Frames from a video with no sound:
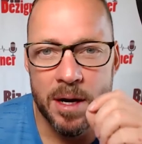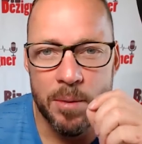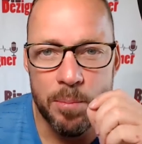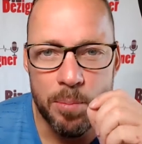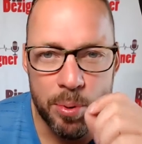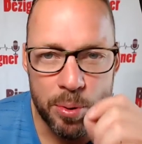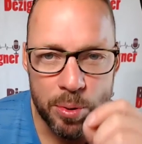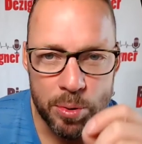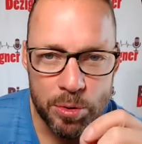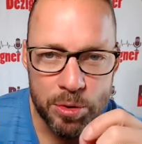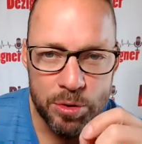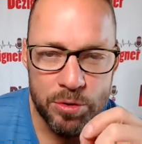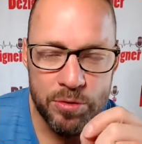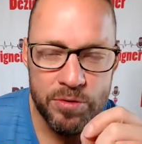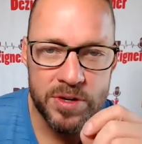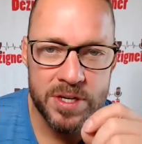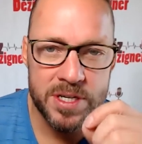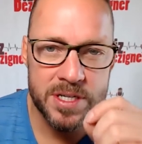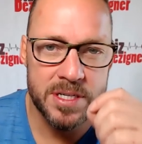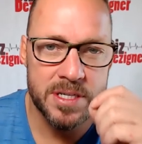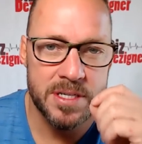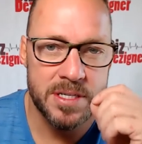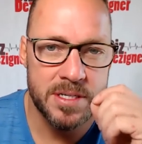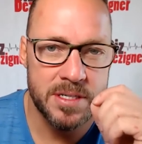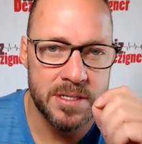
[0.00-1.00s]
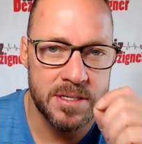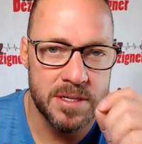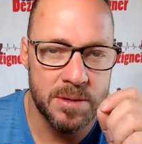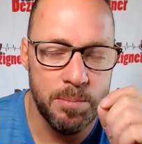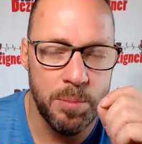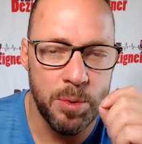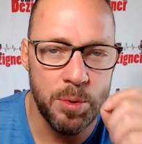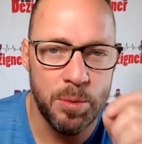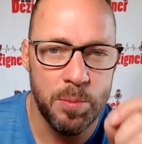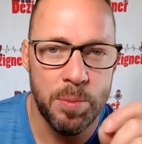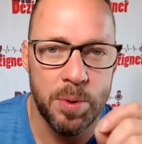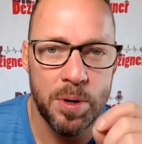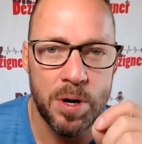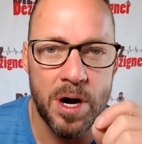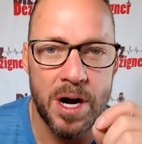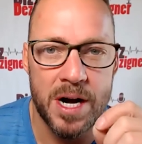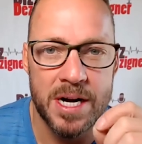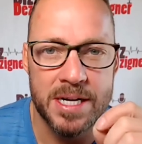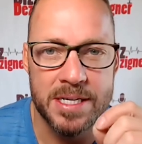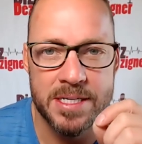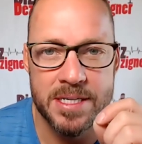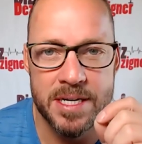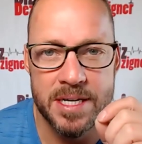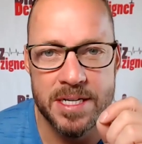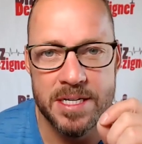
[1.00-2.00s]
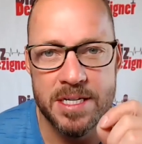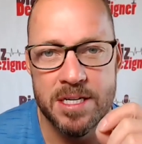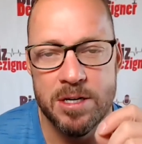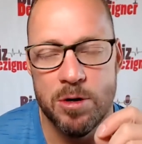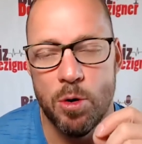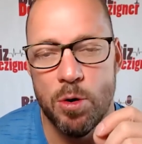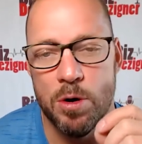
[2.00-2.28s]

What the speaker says: a proven, simple process